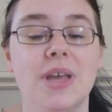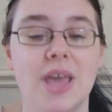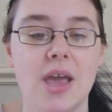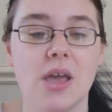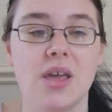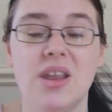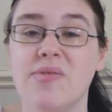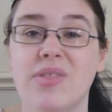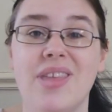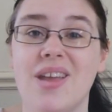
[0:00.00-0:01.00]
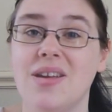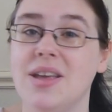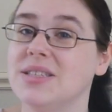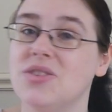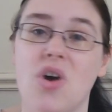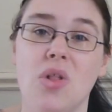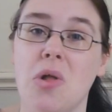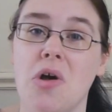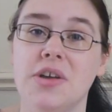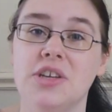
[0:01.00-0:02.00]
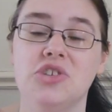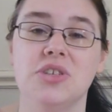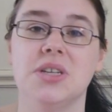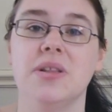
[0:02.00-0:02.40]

gig, and even then it's not a lot, it's just a